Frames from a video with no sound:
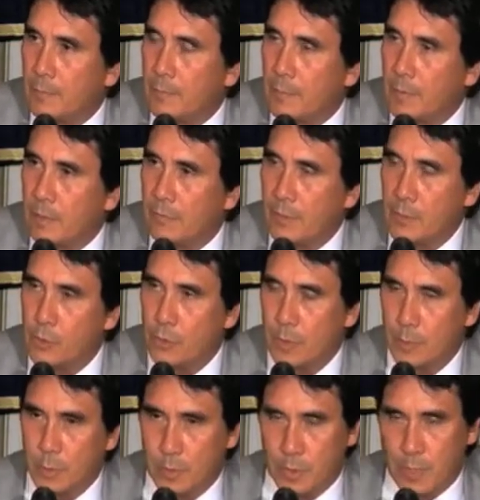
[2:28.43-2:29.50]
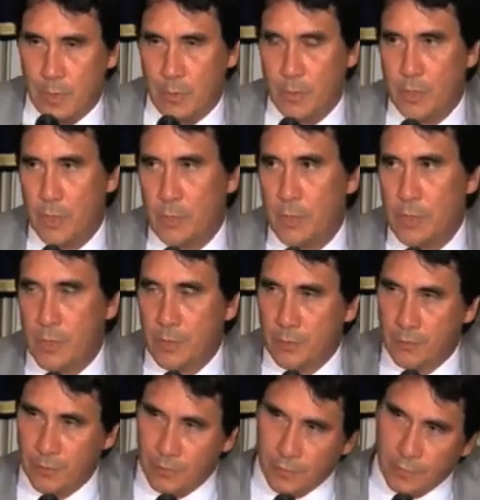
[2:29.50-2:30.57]
eventually put together a series
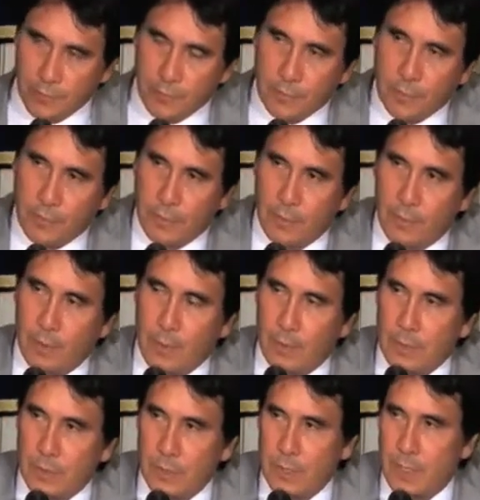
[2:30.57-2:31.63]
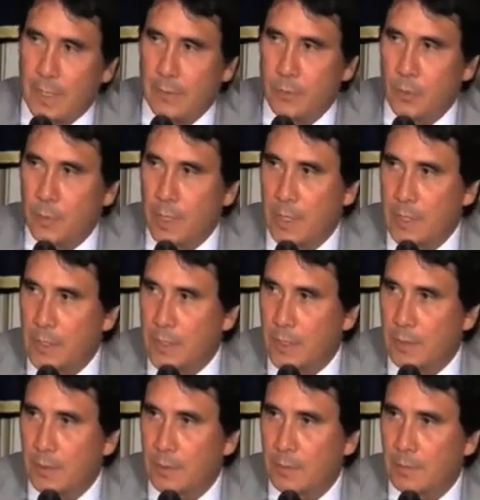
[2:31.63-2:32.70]
of city council meetings
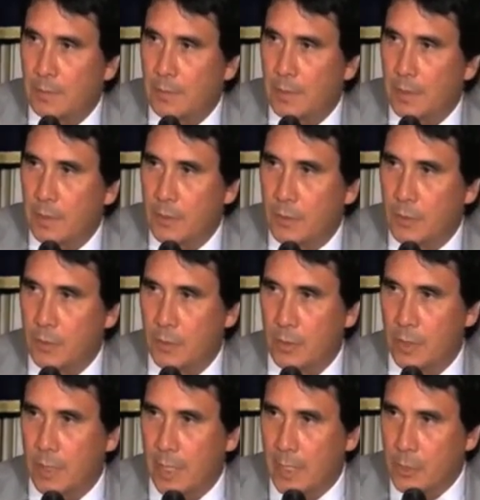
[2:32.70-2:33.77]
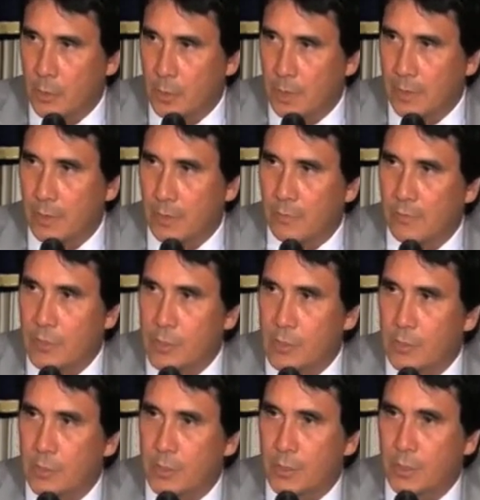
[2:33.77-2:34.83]
and started to engage our elected
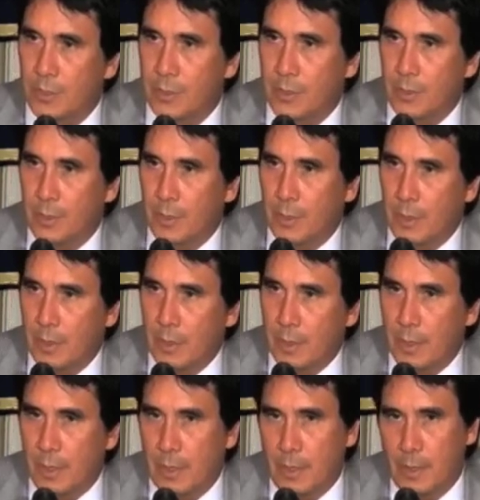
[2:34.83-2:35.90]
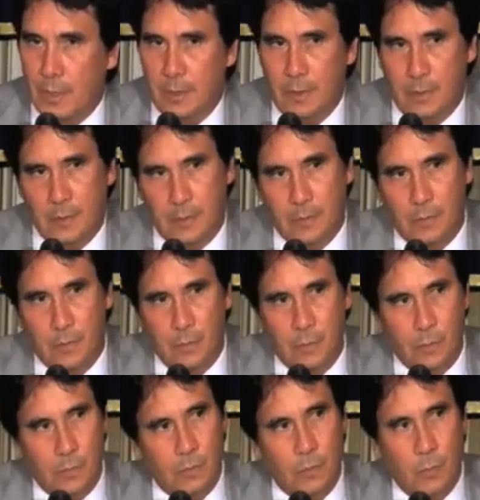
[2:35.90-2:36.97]
officials. And
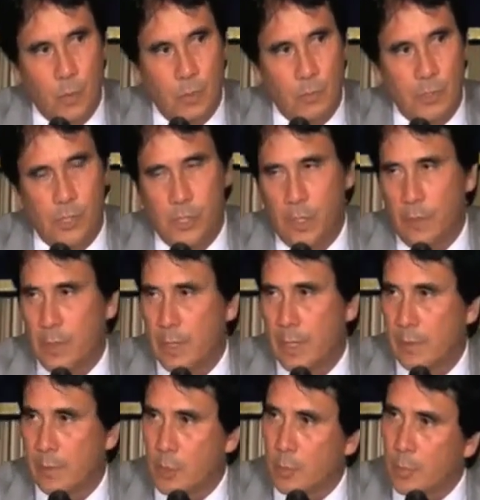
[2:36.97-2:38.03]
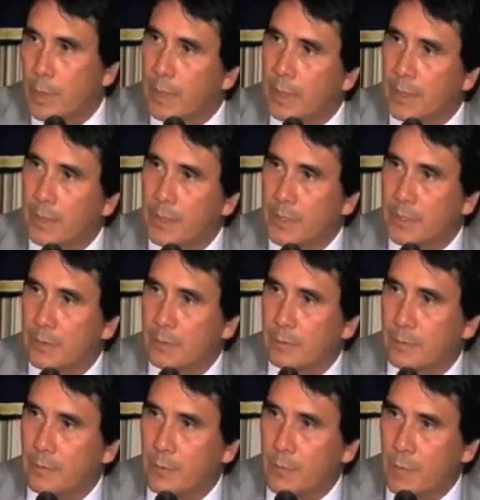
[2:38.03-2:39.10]
what we're sharing now in Japan is
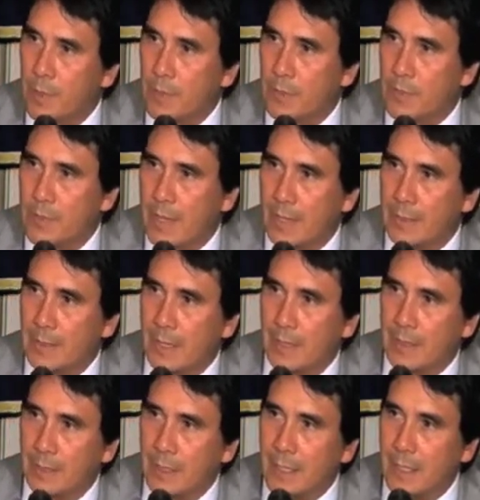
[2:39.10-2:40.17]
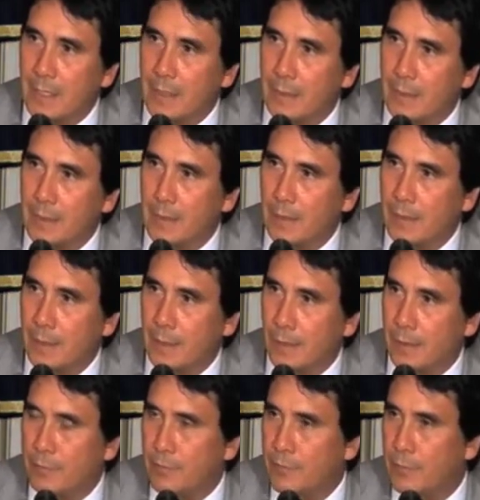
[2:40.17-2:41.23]
that technique
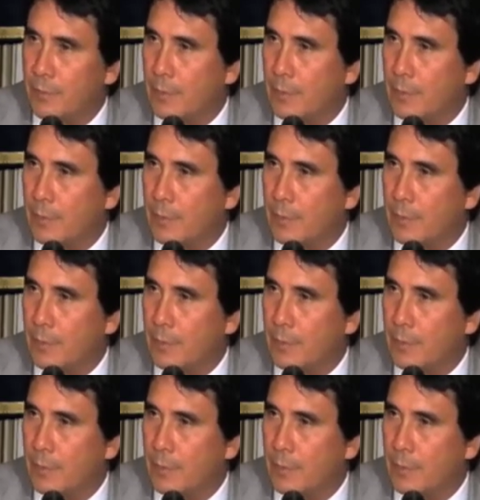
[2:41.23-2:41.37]
of